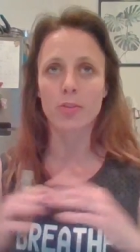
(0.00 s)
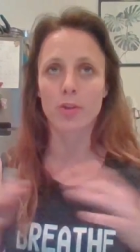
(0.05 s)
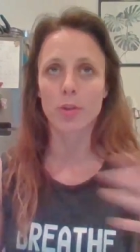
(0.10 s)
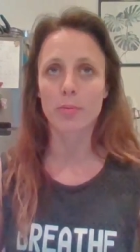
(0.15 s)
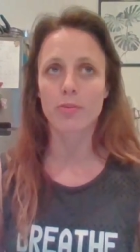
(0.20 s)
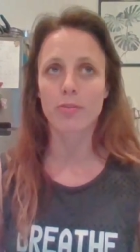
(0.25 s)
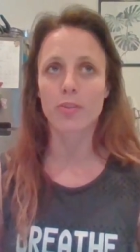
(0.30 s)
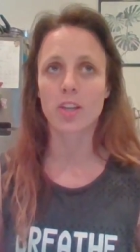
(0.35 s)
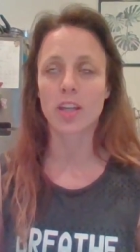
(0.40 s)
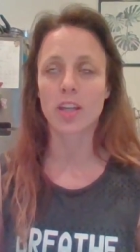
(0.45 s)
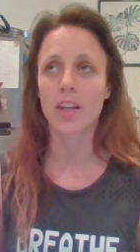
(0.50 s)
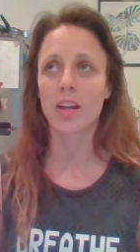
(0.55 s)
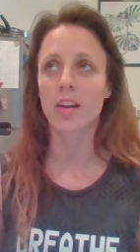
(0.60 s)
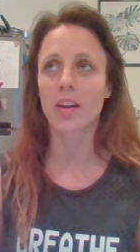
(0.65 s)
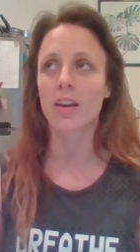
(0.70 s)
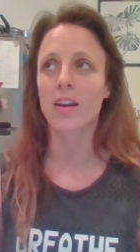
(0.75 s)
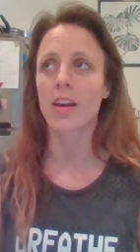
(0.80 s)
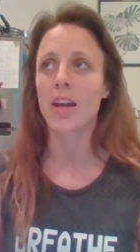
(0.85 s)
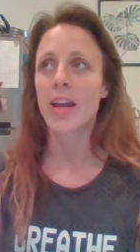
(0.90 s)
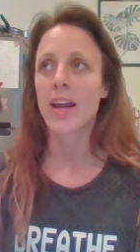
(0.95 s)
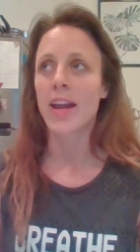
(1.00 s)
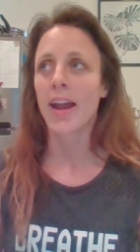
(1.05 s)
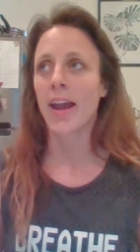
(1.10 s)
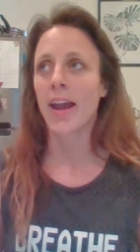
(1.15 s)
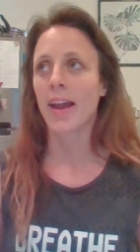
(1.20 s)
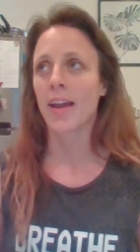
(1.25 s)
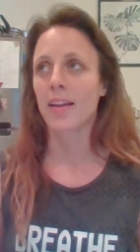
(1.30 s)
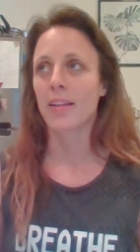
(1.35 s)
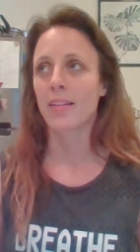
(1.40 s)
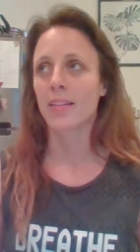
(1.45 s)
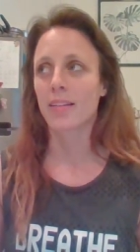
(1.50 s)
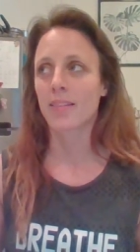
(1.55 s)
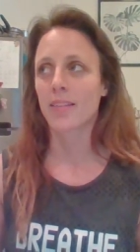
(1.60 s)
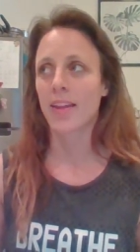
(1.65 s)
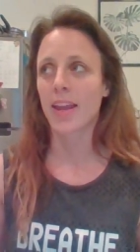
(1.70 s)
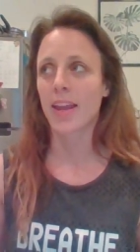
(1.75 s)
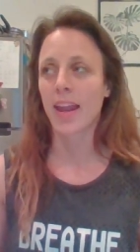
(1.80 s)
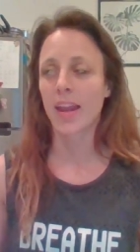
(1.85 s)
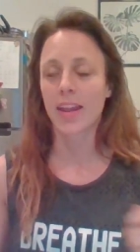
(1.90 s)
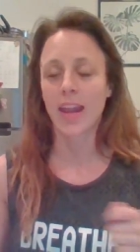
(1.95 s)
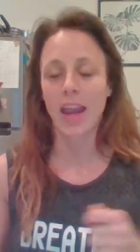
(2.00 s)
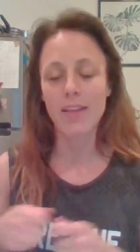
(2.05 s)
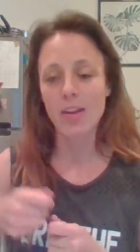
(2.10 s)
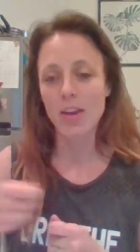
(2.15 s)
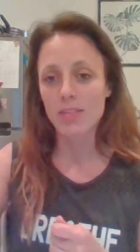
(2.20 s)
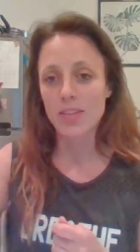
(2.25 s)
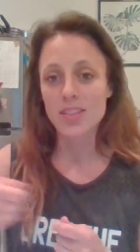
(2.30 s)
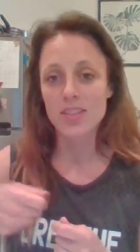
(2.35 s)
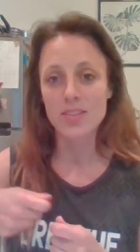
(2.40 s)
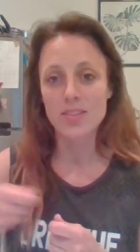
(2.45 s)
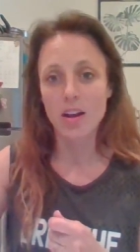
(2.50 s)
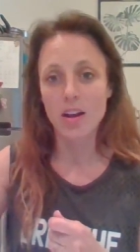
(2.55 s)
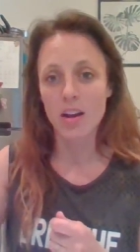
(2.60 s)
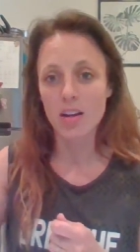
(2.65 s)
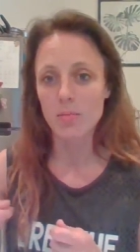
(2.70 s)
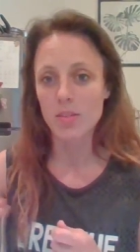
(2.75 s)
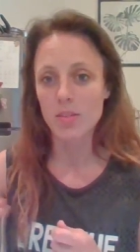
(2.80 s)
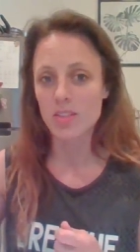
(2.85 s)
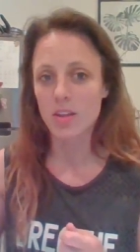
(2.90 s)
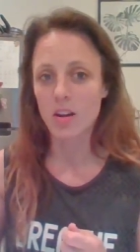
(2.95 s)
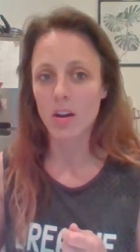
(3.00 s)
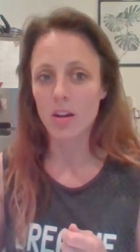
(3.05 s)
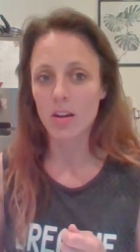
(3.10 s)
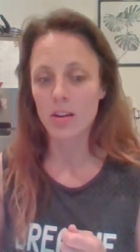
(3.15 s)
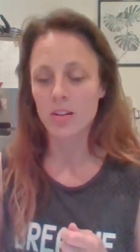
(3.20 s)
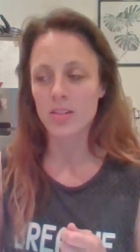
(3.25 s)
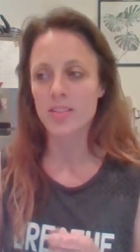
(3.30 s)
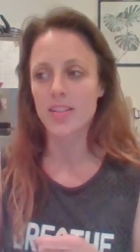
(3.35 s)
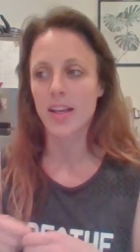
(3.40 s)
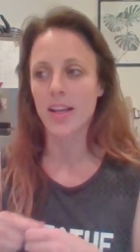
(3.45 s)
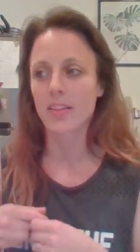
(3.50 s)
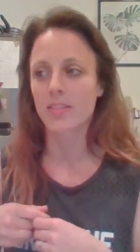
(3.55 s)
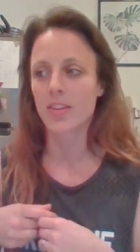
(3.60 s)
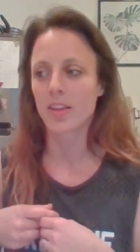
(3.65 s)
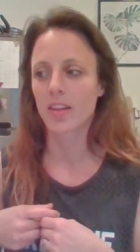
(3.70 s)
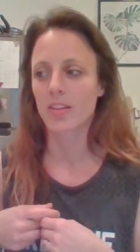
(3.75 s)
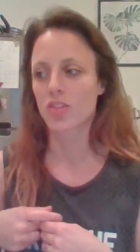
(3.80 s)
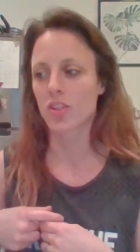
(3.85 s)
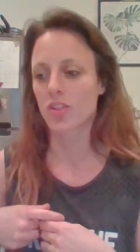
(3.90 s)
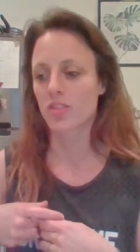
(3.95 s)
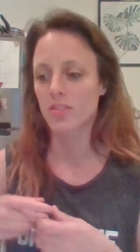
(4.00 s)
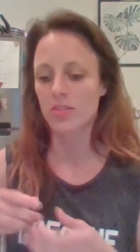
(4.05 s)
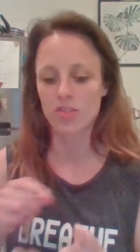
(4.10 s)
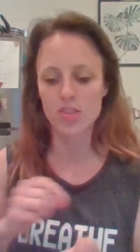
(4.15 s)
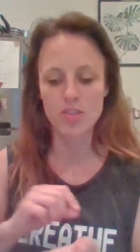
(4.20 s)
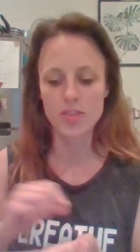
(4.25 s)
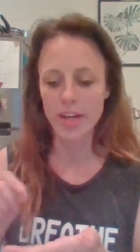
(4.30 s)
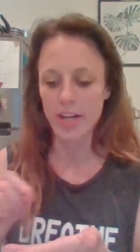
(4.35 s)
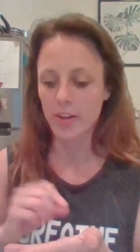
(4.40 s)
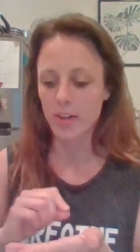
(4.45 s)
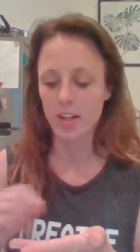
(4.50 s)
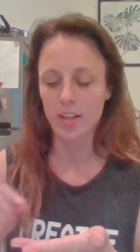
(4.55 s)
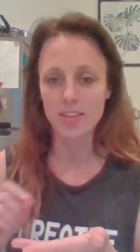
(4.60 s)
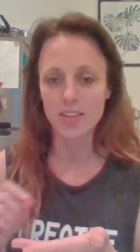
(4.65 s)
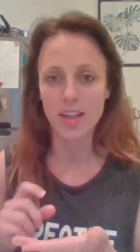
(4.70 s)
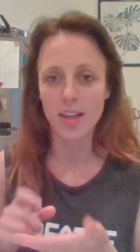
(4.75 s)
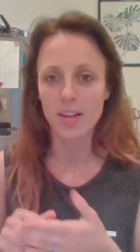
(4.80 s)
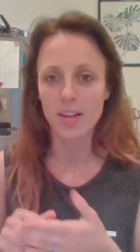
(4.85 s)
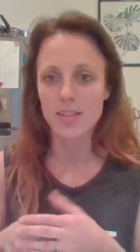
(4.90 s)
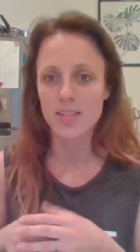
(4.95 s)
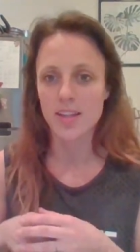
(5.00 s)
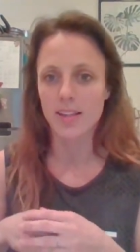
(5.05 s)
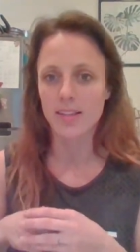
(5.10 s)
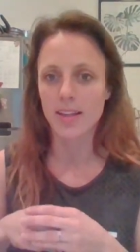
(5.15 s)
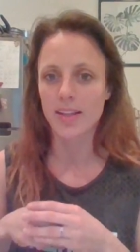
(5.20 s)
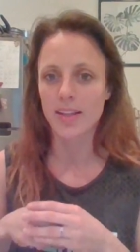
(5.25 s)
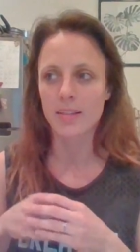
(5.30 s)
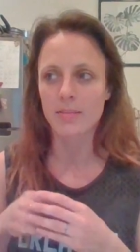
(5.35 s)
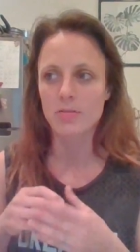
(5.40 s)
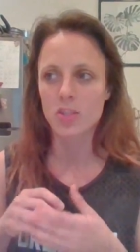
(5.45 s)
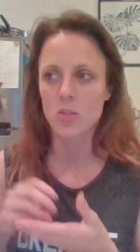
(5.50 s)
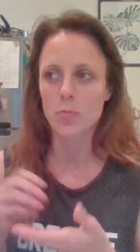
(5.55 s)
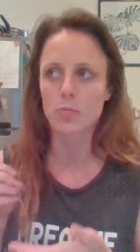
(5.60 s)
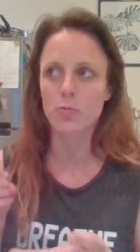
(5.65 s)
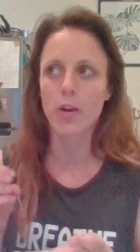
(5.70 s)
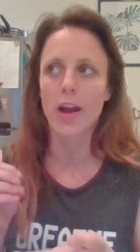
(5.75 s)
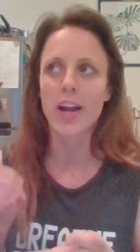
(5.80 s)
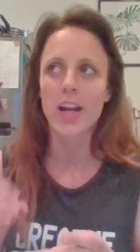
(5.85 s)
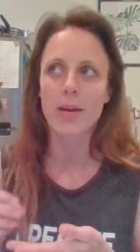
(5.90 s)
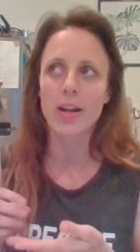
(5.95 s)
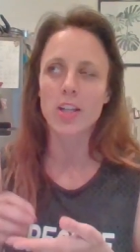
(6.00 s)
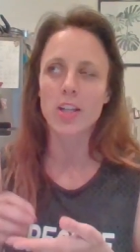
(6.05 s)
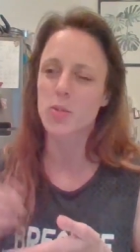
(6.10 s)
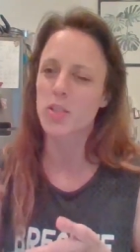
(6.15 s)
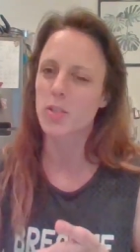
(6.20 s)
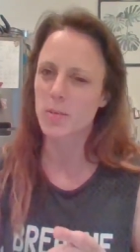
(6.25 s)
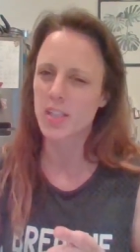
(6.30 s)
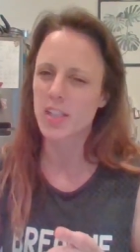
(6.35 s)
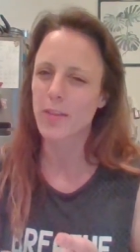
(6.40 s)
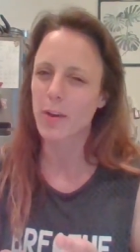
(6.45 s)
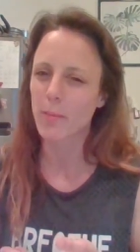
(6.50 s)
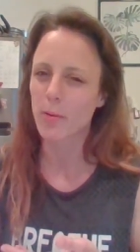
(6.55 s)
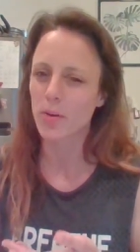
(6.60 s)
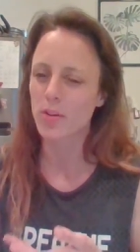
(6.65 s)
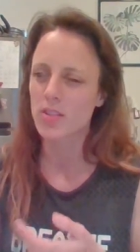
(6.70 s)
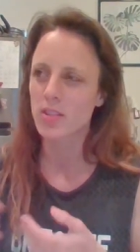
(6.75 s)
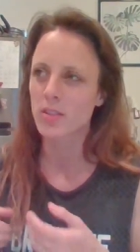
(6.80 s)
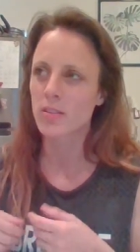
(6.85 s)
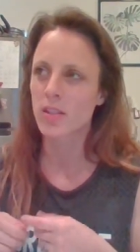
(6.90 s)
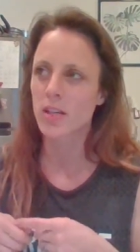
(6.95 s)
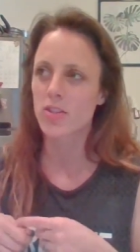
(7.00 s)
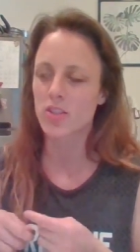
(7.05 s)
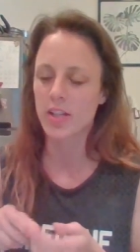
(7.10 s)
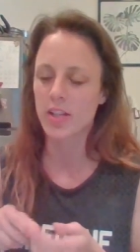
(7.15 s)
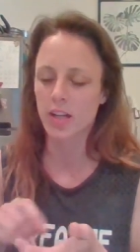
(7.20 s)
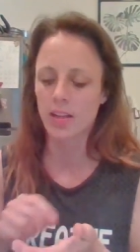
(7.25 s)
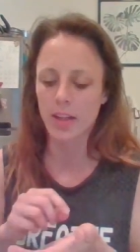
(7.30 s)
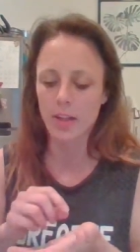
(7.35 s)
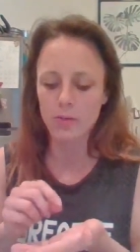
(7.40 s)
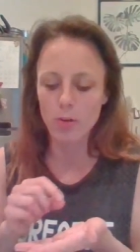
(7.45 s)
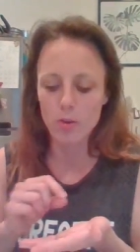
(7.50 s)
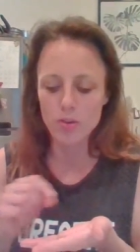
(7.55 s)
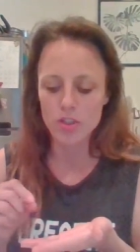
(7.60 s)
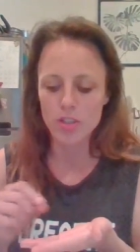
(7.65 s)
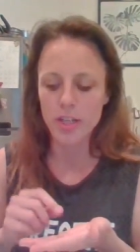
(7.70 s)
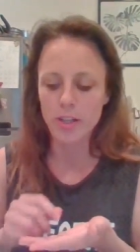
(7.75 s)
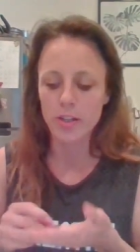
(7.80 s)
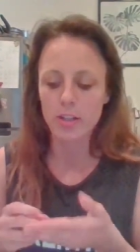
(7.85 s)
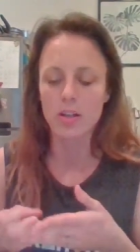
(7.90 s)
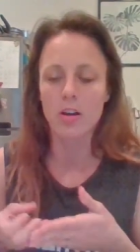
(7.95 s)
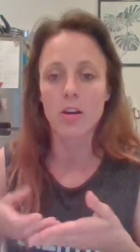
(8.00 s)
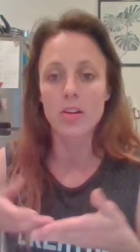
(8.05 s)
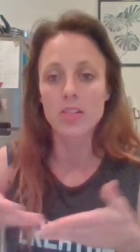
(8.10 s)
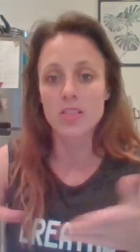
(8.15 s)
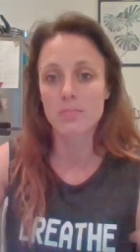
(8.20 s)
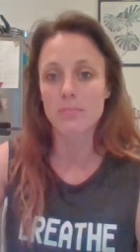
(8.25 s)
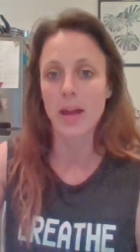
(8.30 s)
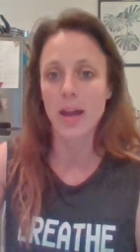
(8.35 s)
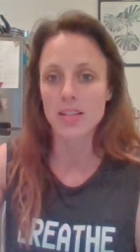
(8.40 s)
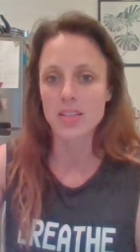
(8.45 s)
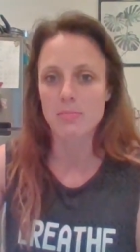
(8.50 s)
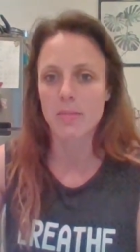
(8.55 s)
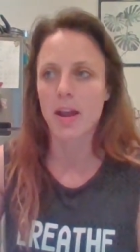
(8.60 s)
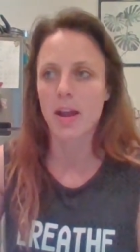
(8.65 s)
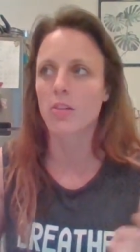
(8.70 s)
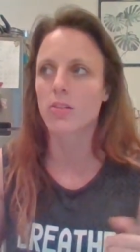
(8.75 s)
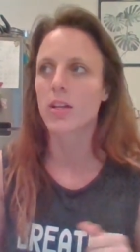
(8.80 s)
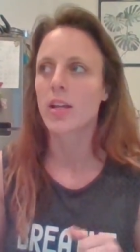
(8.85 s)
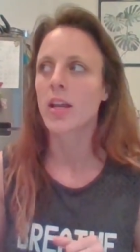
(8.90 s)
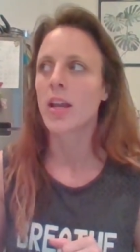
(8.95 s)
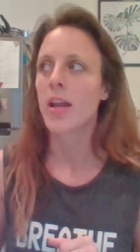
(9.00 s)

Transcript: group for the year and they gave out these anonymous cards like just generic things like they didn't write them out to a specific person they just kind of like wrote generic cards and passed them out